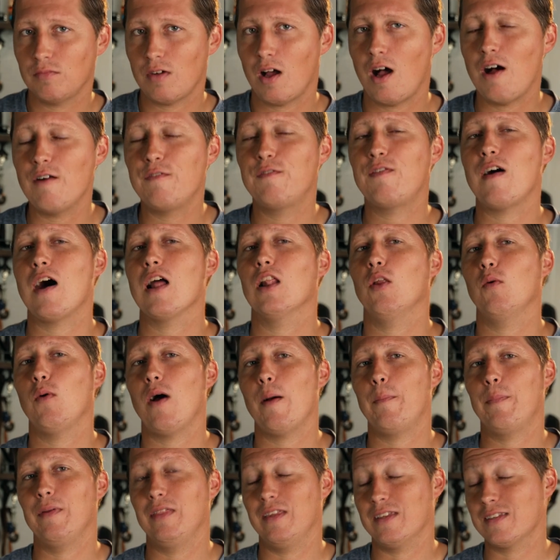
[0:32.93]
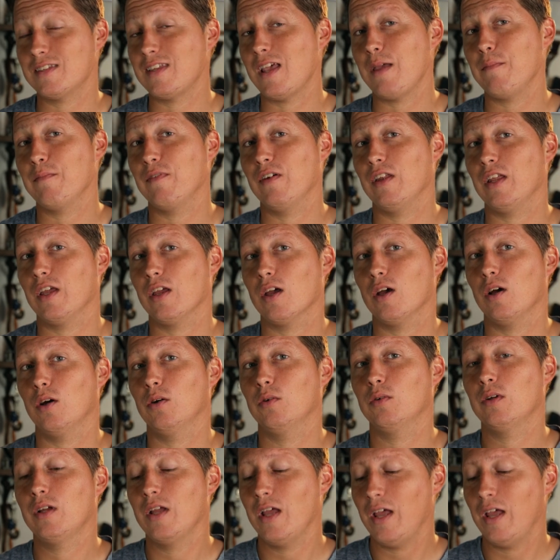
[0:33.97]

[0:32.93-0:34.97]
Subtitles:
I'll follow up in the same video